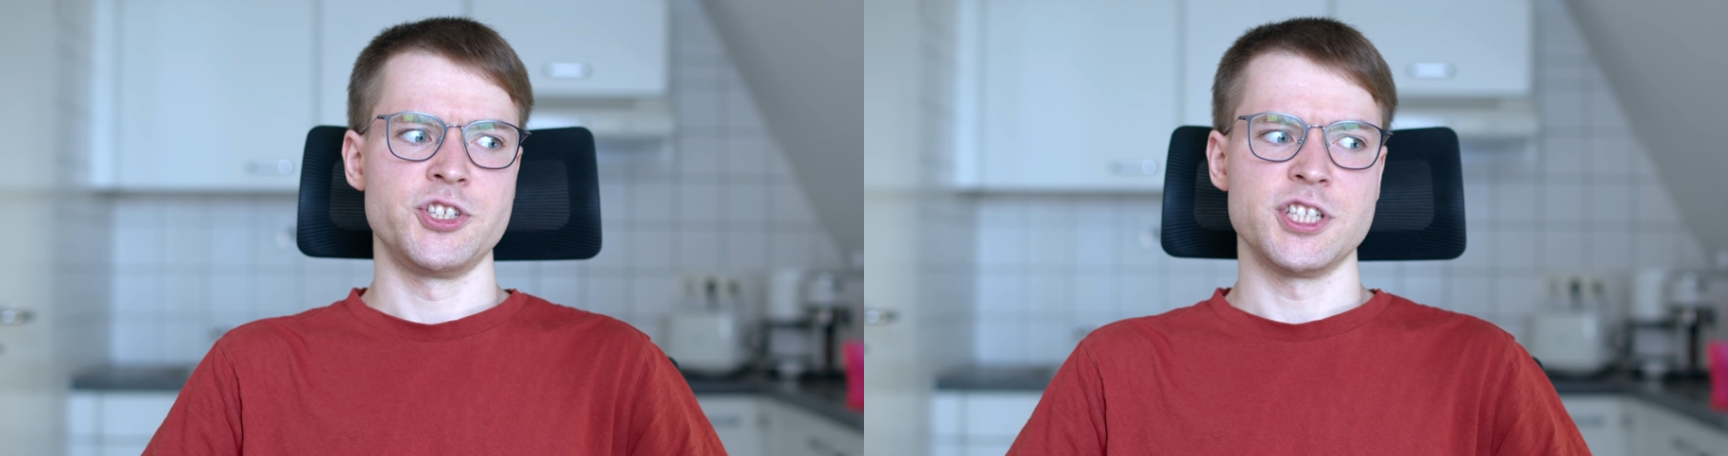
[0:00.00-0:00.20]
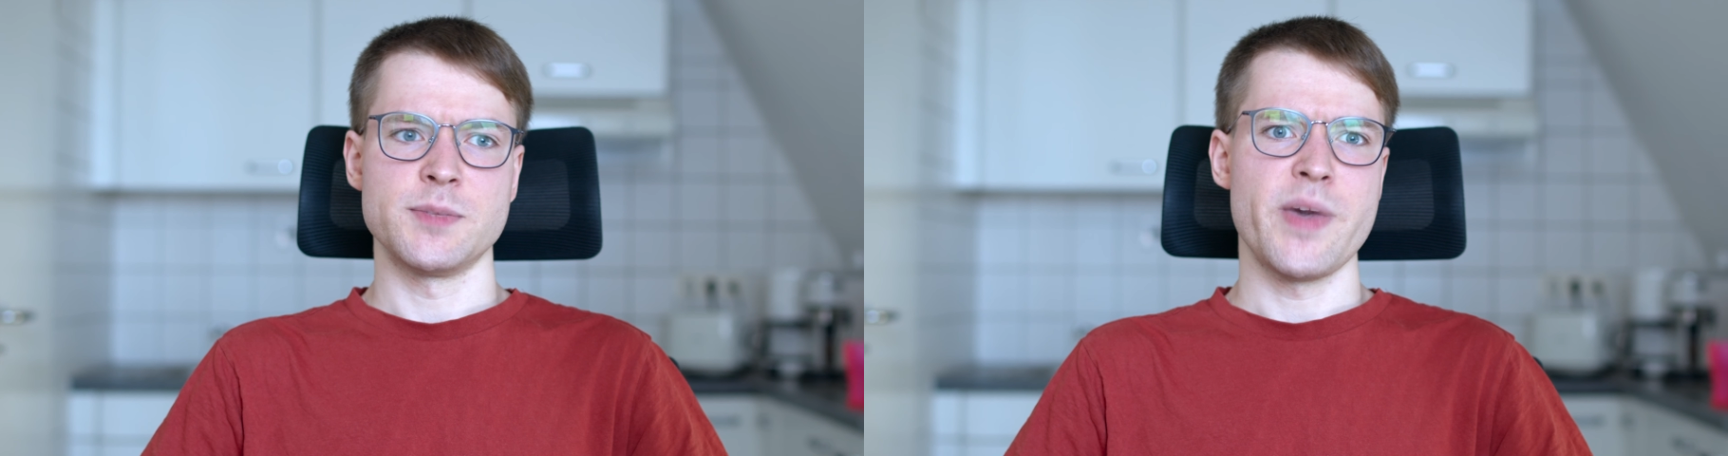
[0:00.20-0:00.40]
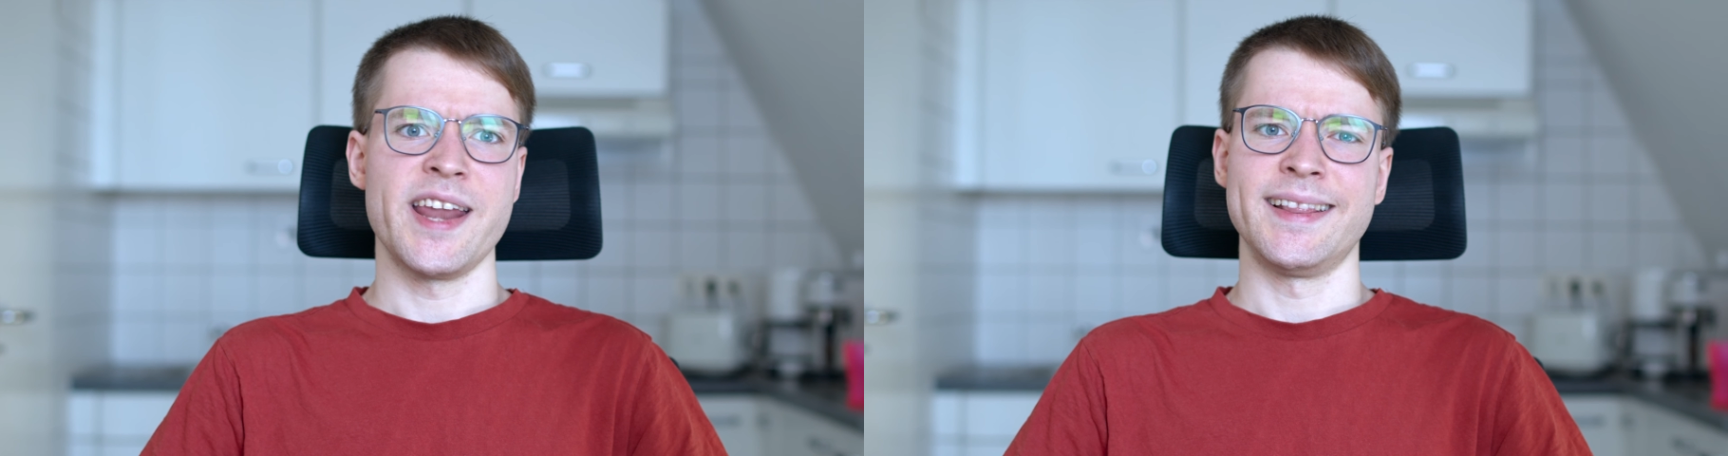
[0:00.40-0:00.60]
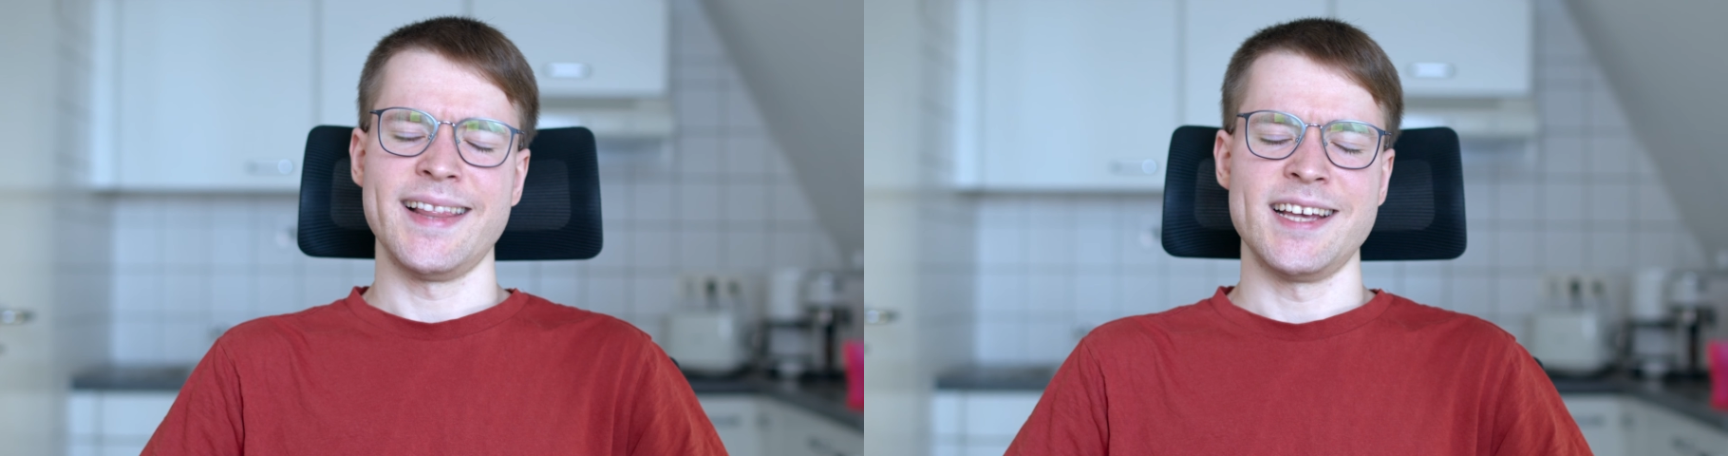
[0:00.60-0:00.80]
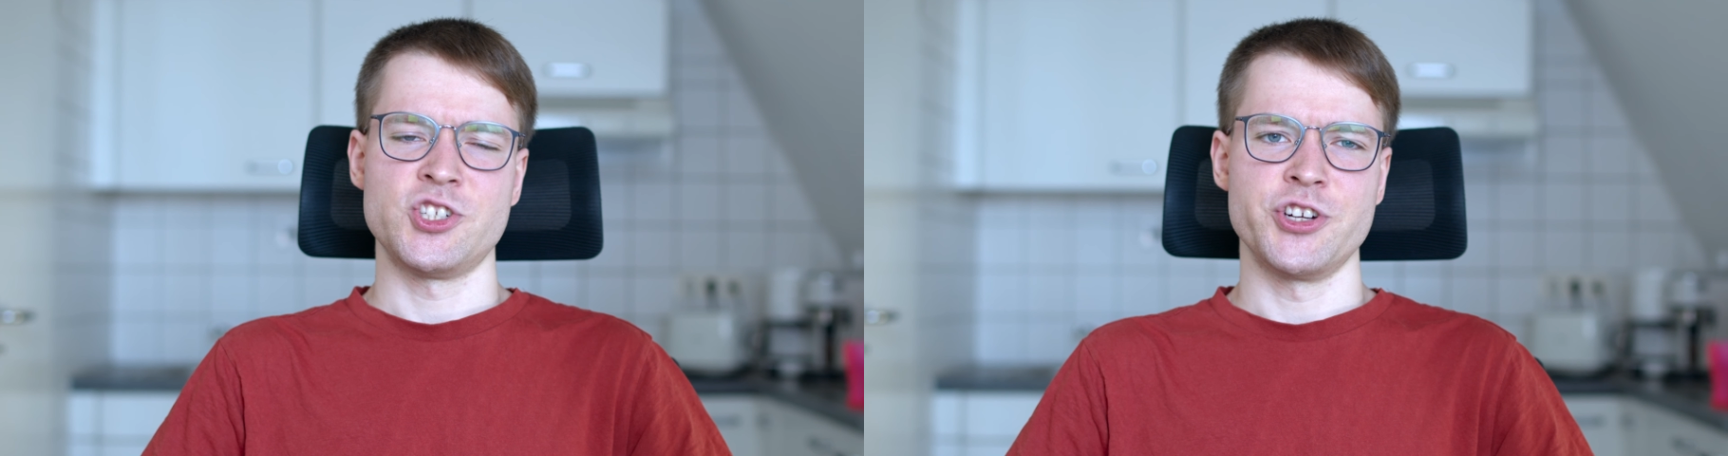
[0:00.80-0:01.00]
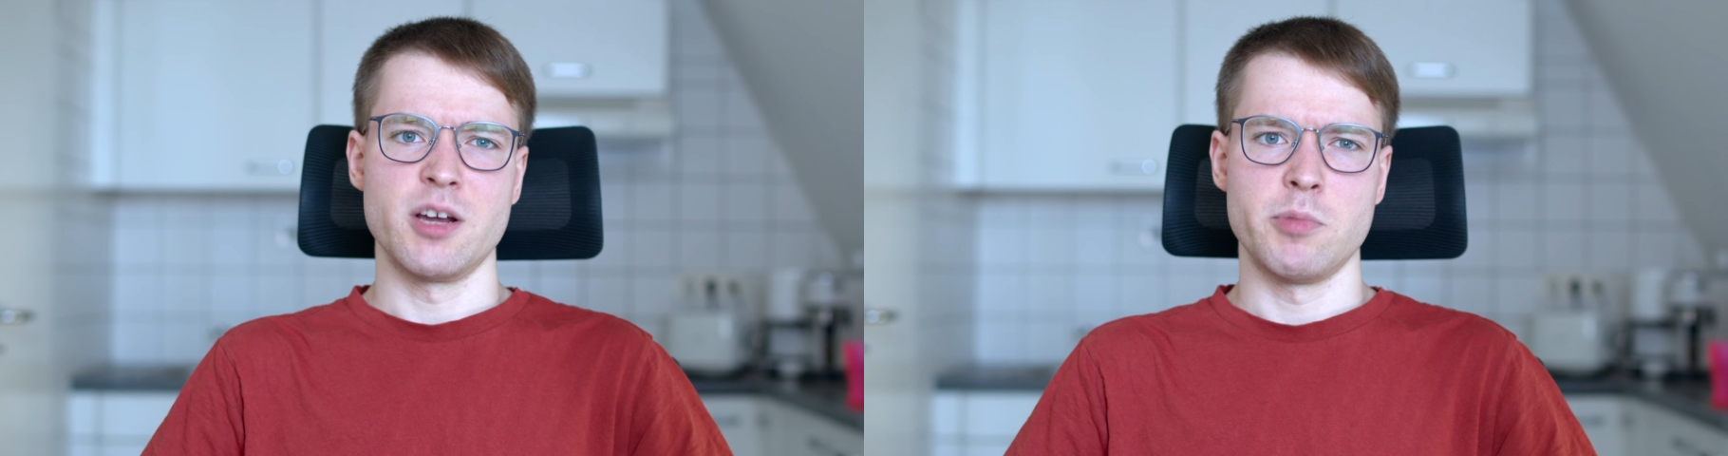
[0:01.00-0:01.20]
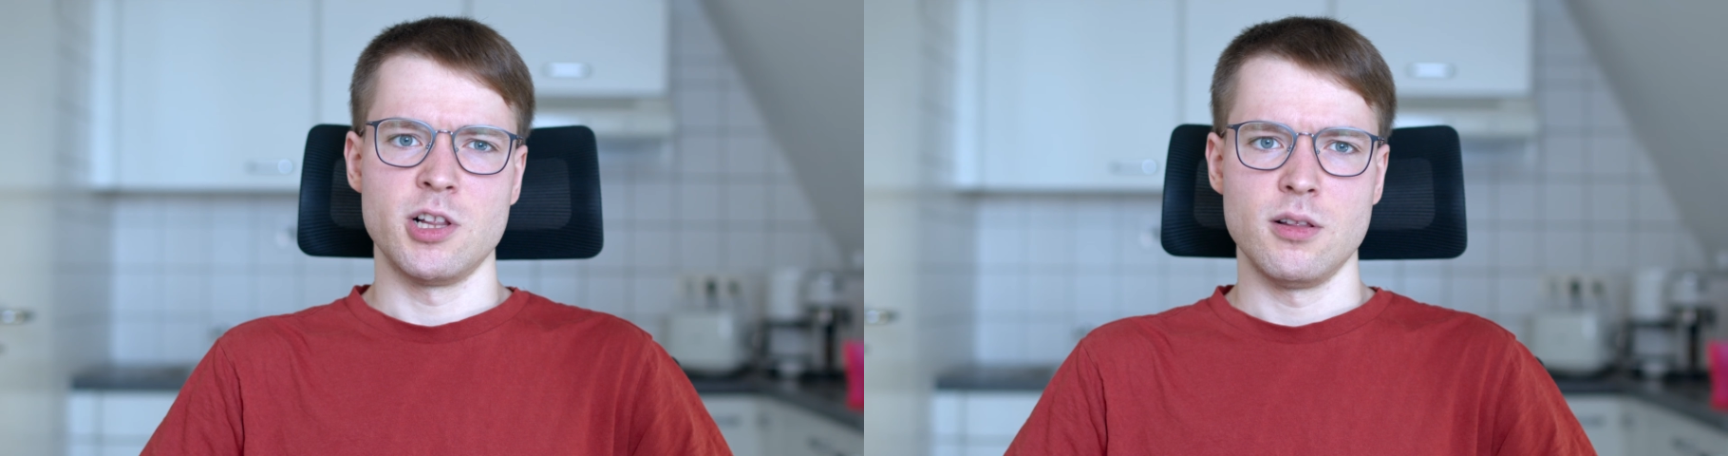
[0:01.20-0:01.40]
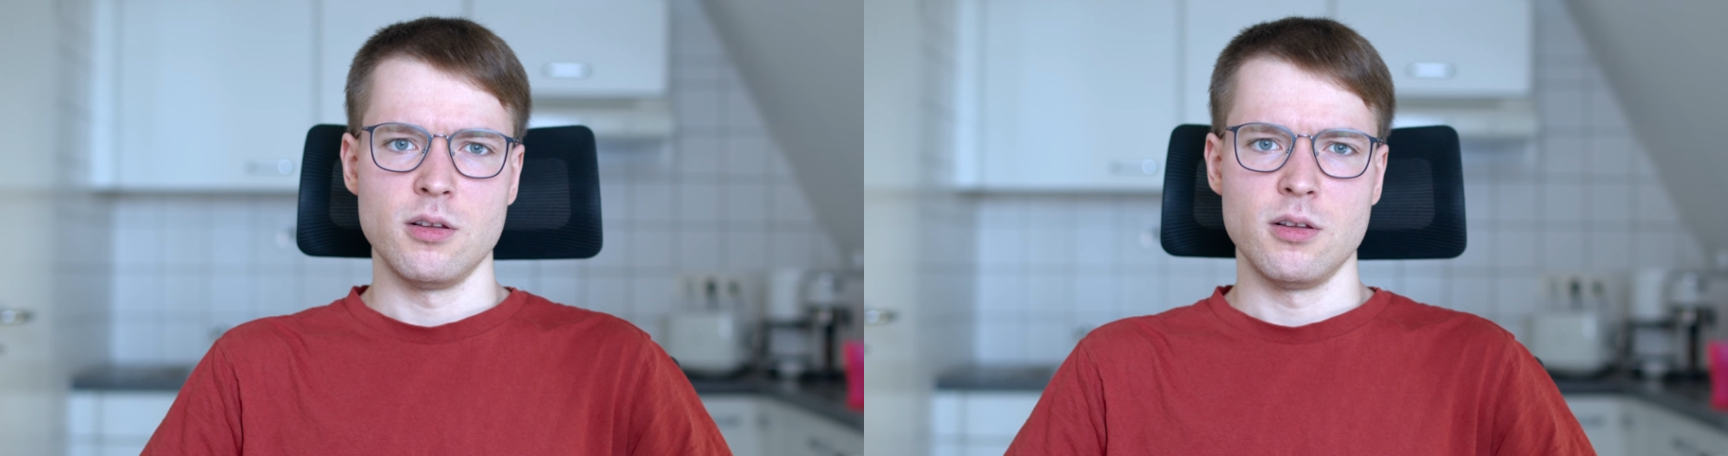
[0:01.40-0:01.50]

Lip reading: just made it less readable.